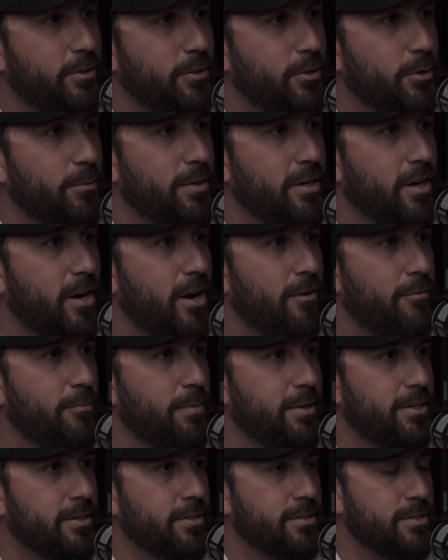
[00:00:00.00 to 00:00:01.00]
threw me off
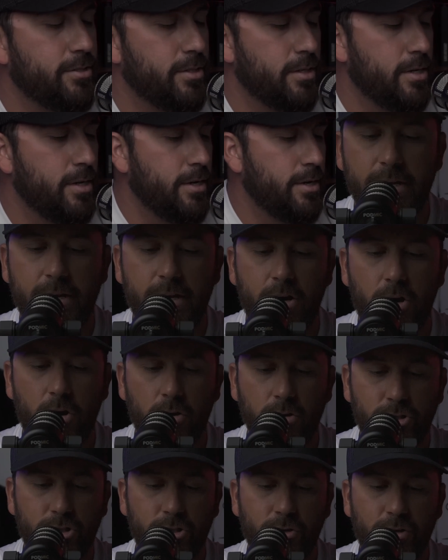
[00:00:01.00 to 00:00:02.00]
because
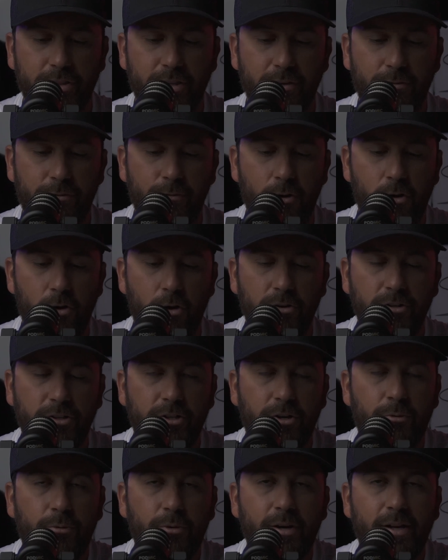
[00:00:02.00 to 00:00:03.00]
also, in the fall, you
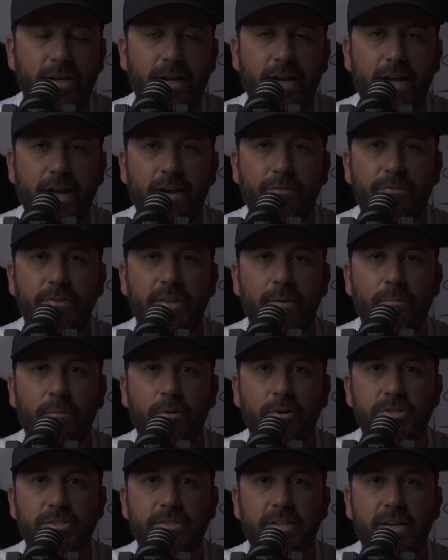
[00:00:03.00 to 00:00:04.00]
don't really have that
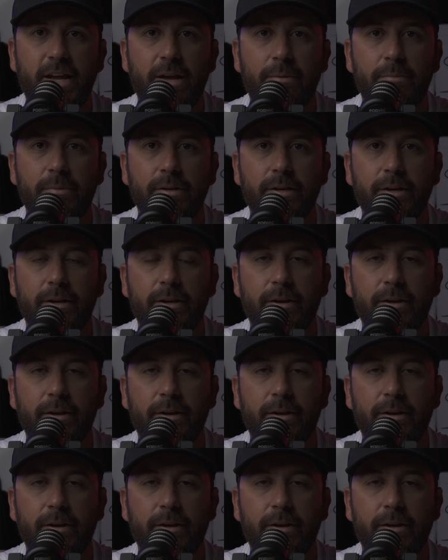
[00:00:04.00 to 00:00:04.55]
much time.